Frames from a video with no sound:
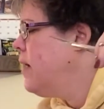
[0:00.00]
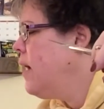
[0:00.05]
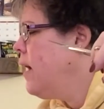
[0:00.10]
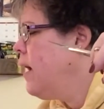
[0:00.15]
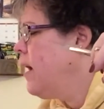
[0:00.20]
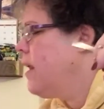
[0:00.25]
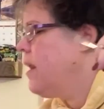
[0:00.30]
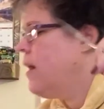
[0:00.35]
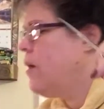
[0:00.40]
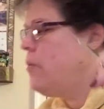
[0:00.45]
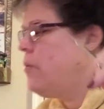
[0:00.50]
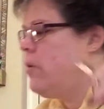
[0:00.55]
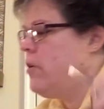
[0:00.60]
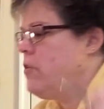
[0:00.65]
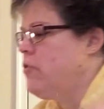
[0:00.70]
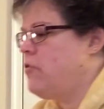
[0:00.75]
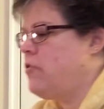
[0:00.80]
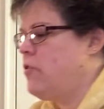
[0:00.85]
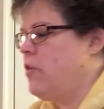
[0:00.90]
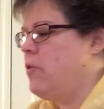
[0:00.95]
and I will
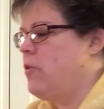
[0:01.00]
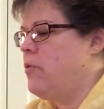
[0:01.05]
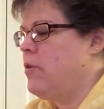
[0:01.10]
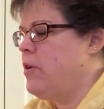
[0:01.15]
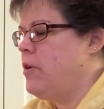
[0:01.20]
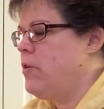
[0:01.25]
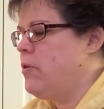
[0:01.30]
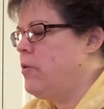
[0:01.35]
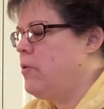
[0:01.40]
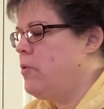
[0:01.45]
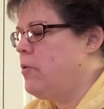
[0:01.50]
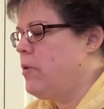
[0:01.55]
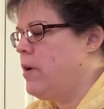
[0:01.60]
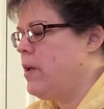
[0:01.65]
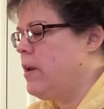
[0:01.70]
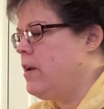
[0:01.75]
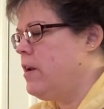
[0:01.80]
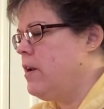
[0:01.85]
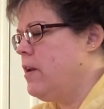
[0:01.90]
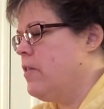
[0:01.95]
show you
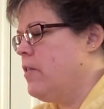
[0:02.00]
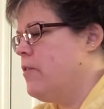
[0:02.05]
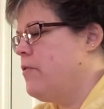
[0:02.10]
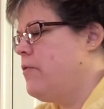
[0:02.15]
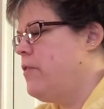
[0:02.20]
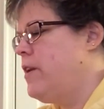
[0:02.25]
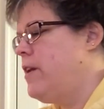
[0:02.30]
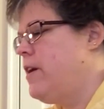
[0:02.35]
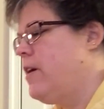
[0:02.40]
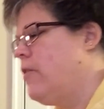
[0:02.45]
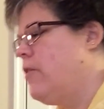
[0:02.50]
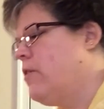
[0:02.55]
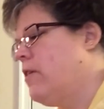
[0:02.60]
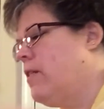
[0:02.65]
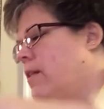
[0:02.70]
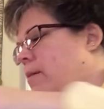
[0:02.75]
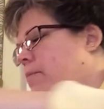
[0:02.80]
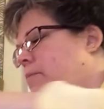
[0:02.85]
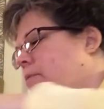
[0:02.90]
in another video clip